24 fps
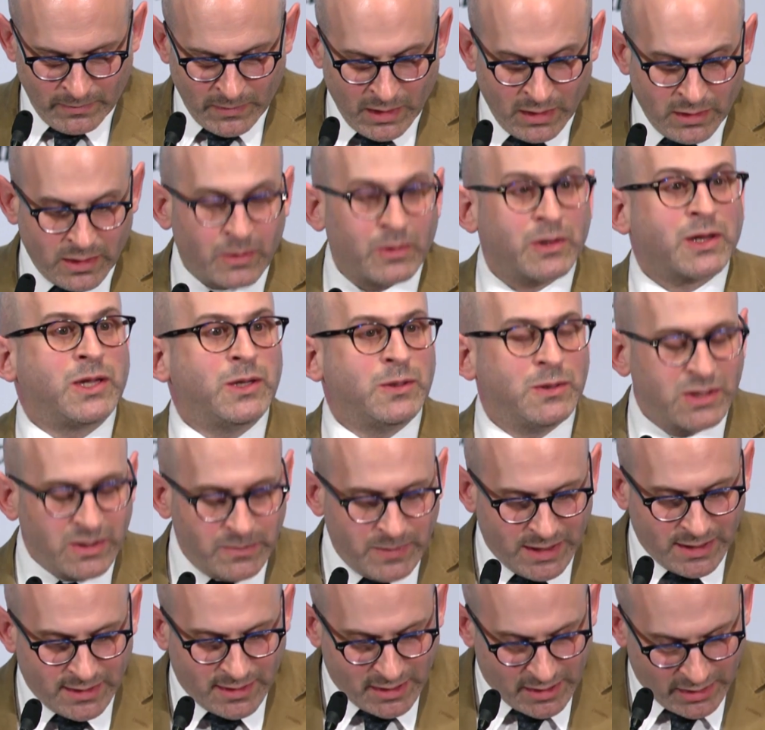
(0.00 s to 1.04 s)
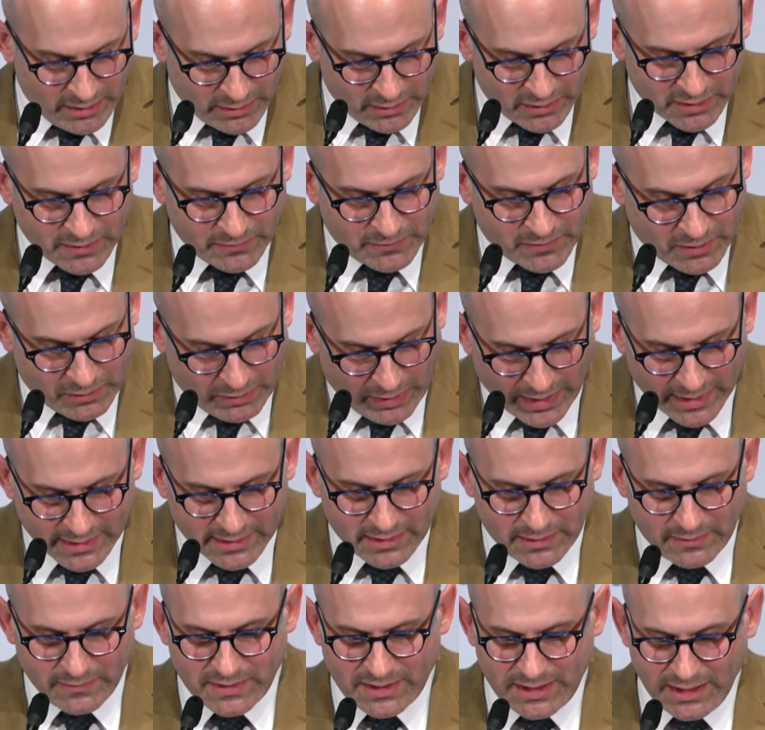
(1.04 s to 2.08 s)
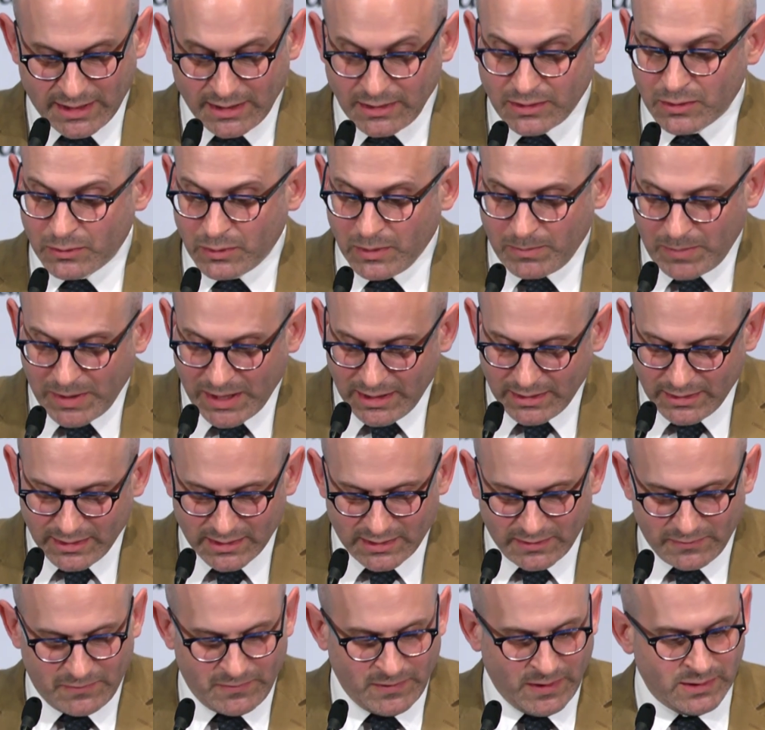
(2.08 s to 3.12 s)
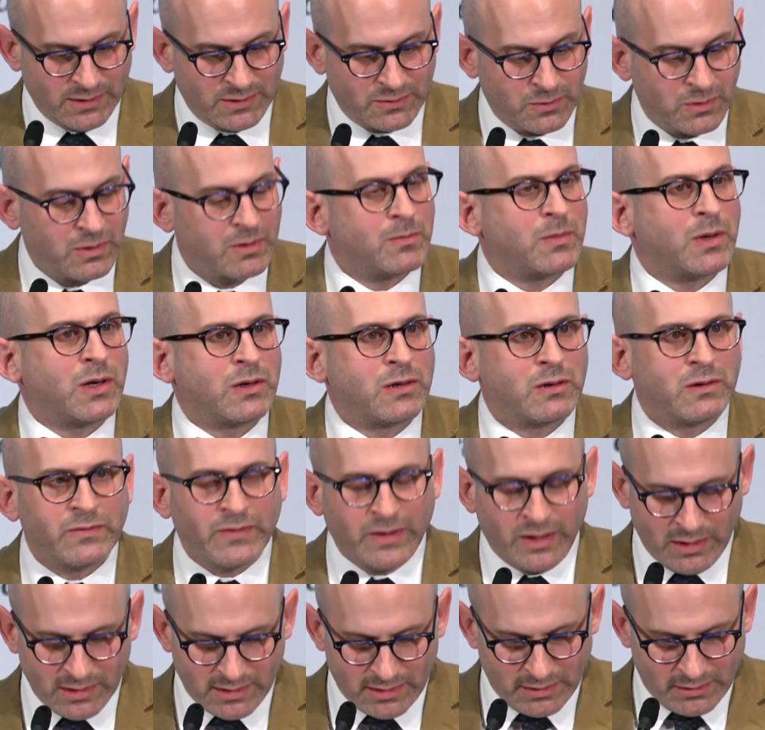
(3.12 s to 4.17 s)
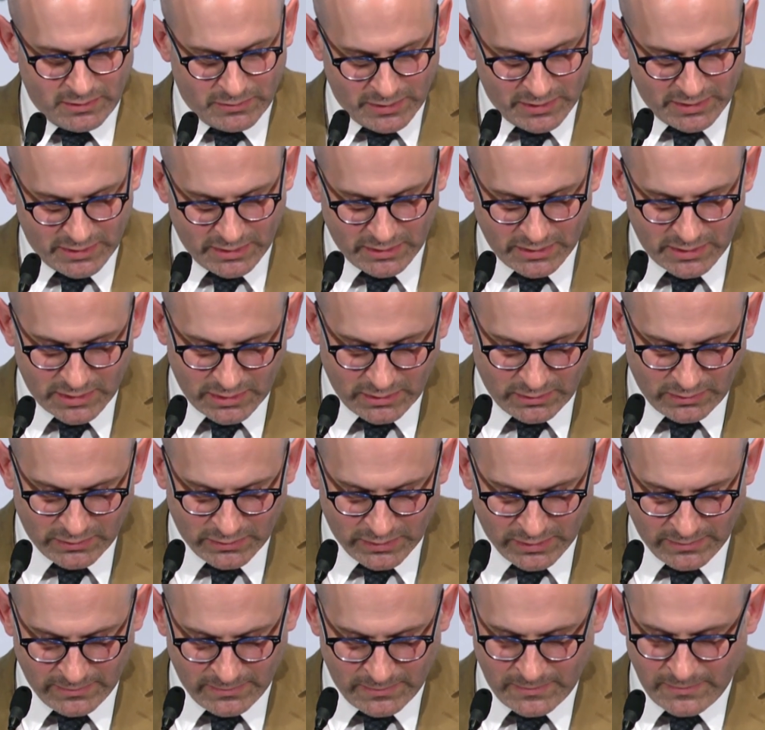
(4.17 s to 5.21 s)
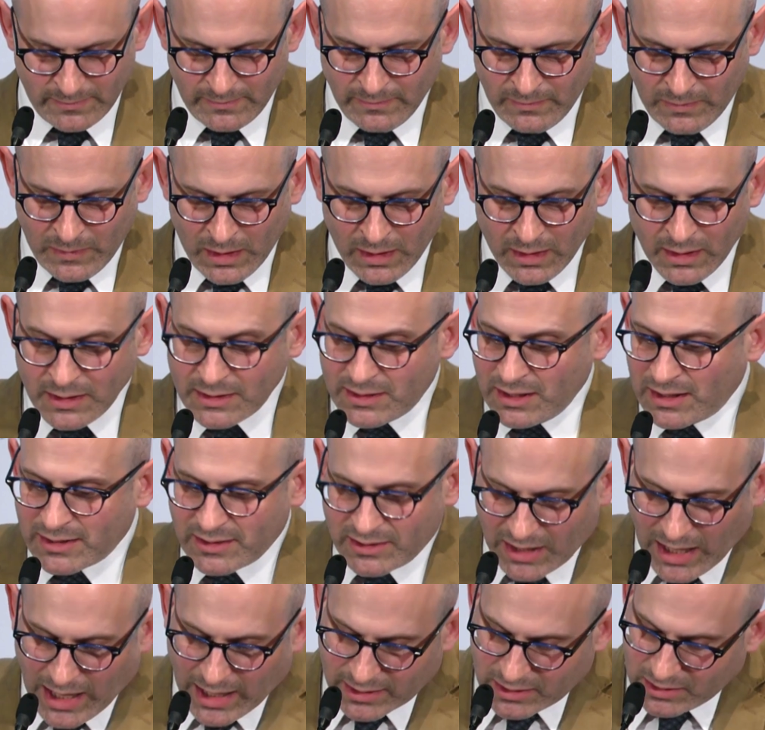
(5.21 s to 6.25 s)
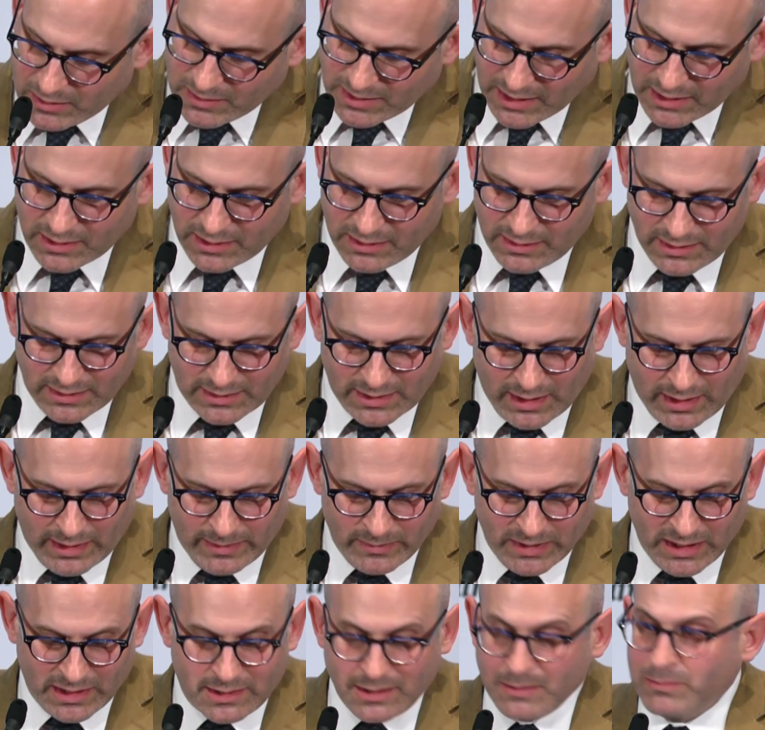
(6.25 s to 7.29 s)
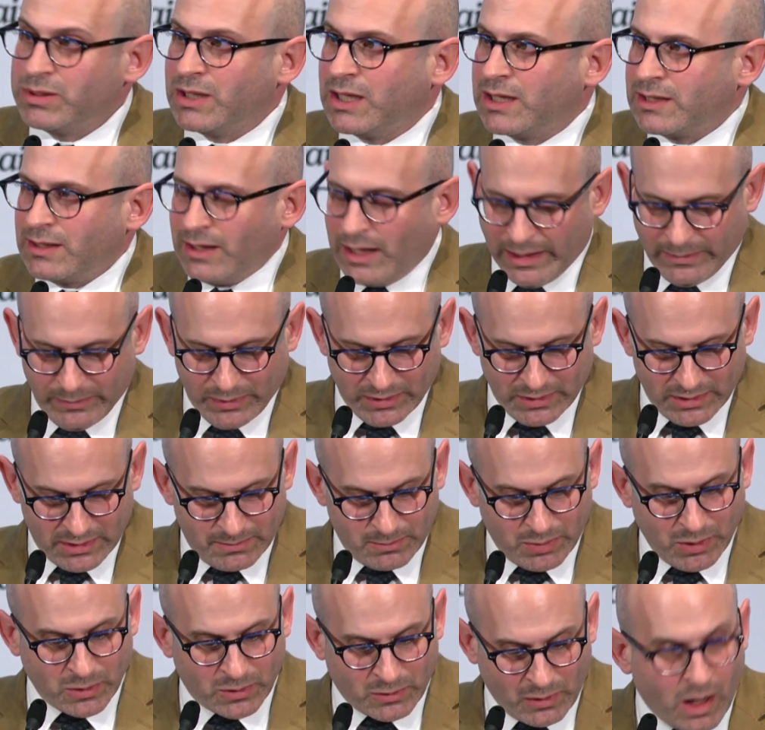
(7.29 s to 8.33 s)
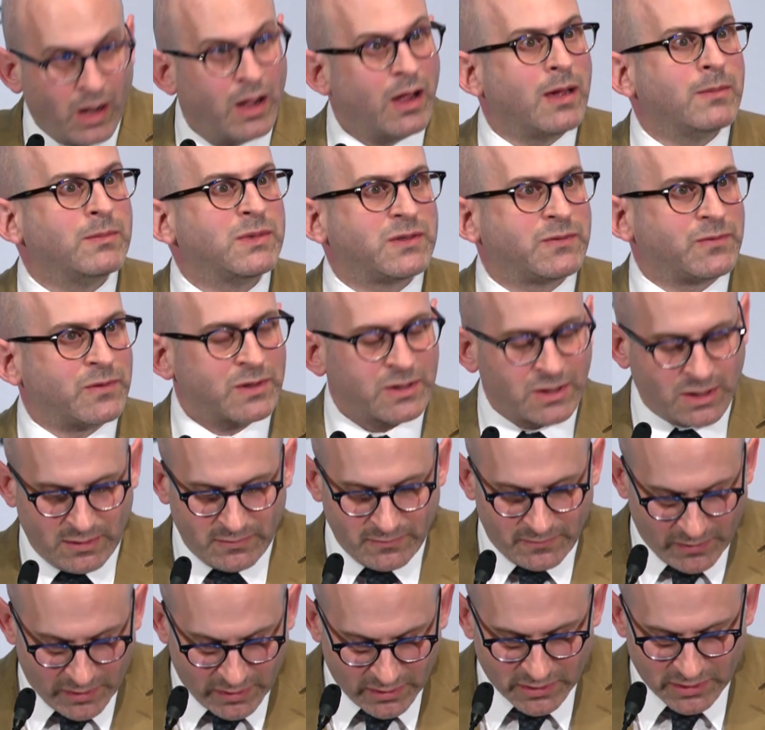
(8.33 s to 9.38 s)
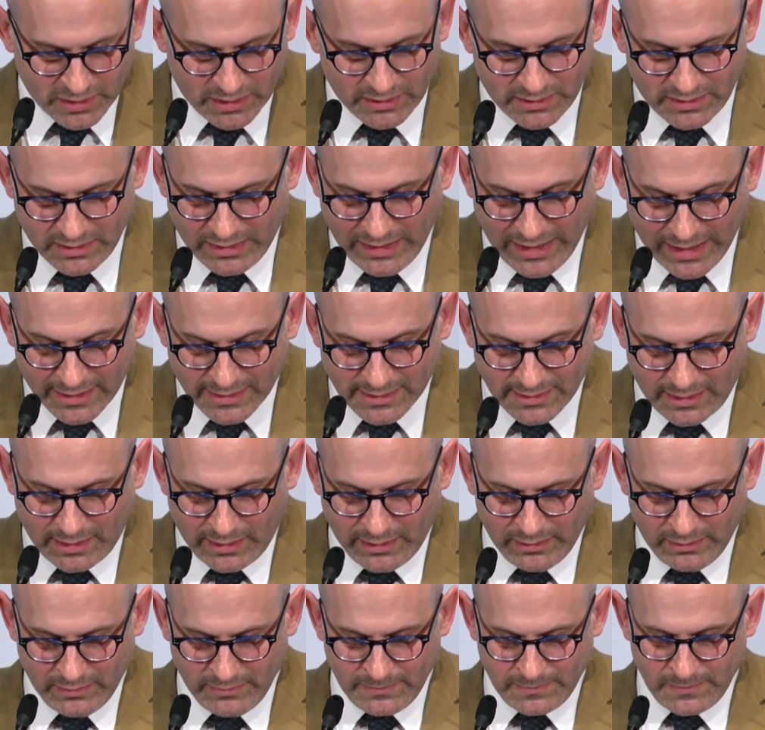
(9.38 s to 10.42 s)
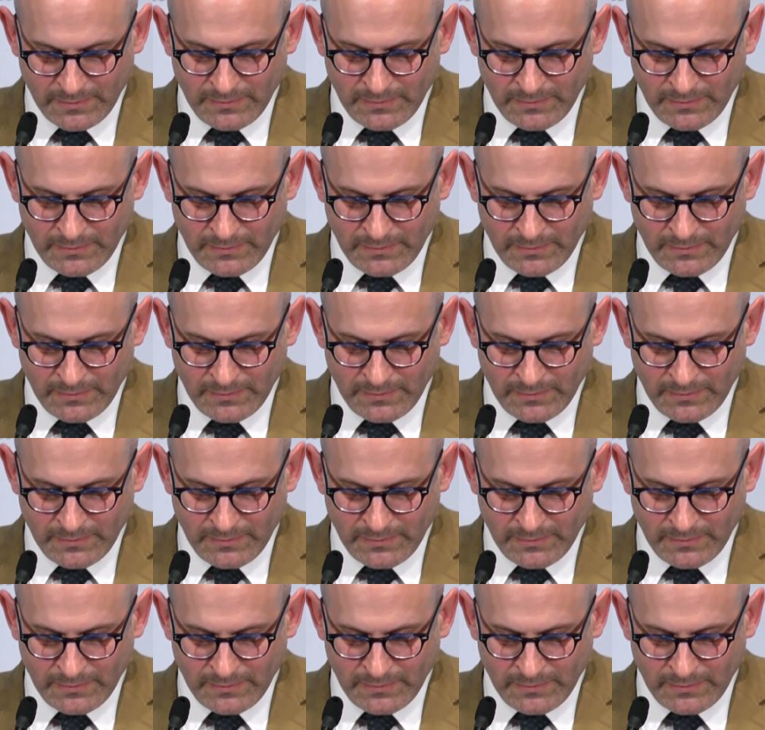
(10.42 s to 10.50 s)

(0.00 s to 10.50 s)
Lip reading: They were accused of being killers of Christ and of seeking to repeat this offense through the murder of innocent Christian children. Such accusations at times led to blood libels, pogroms, forced conversions, and exile.